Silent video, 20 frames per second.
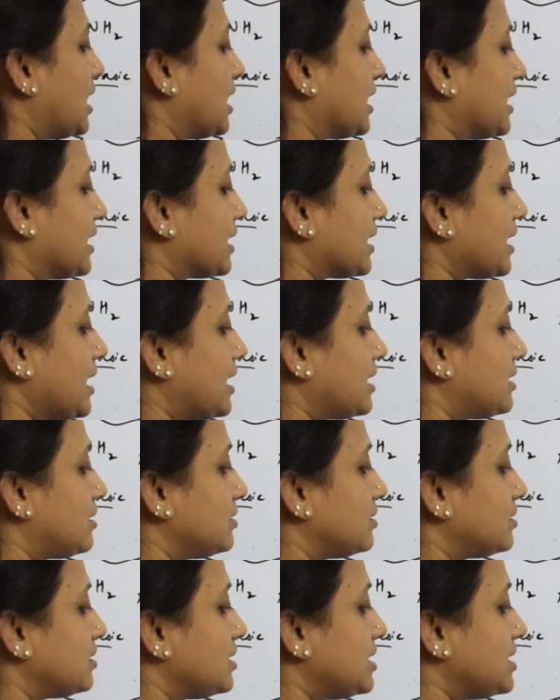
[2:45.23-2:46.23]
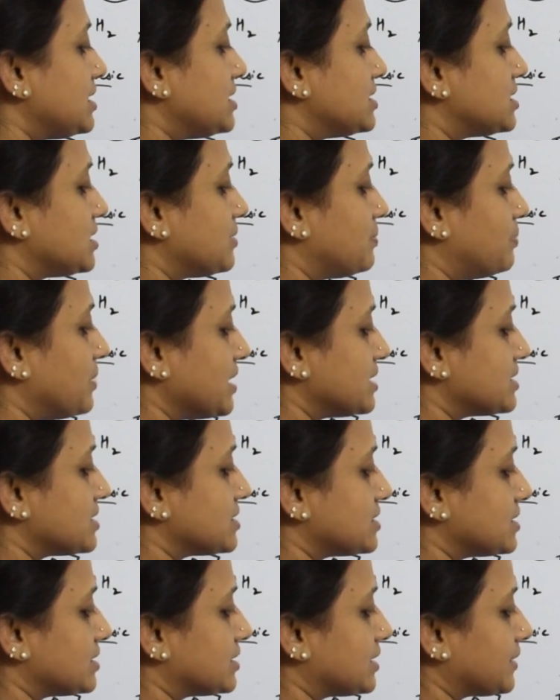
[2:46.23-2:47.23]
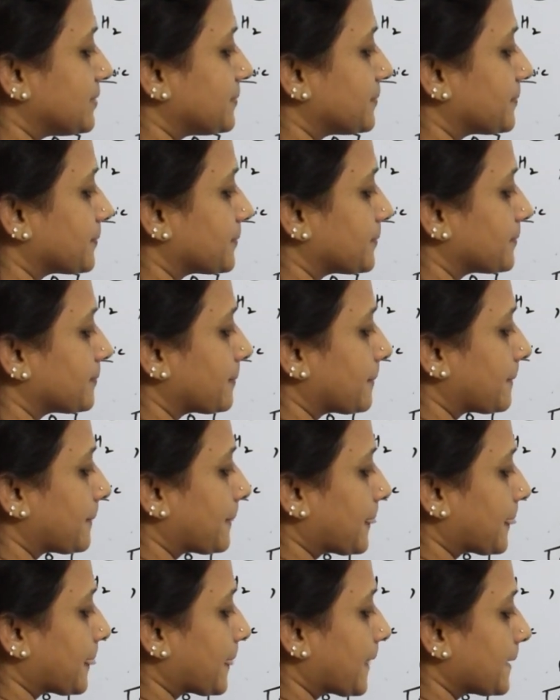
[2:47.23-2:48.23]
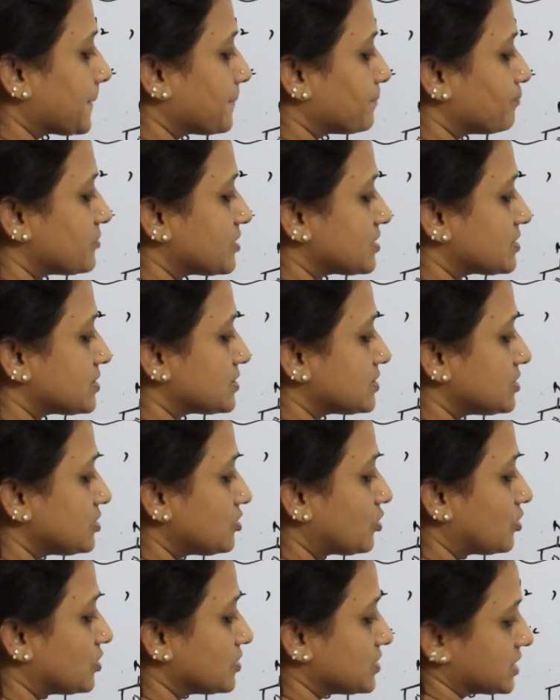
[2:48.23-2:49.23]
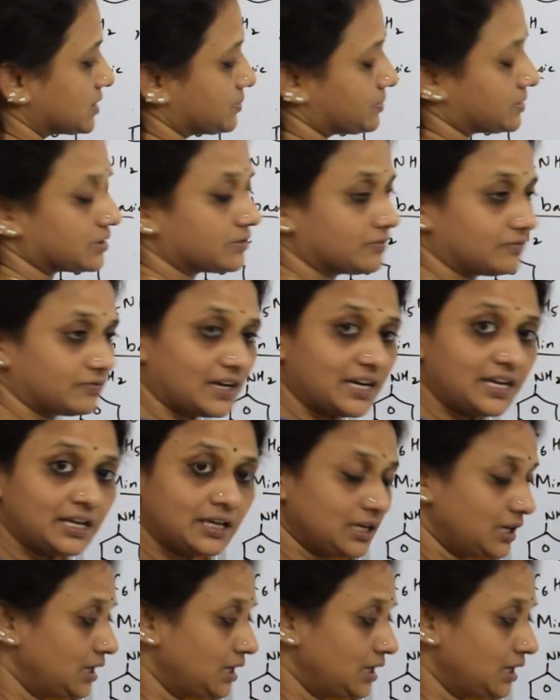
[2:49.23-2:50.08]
Greater is the basicity. This is your concept. Why?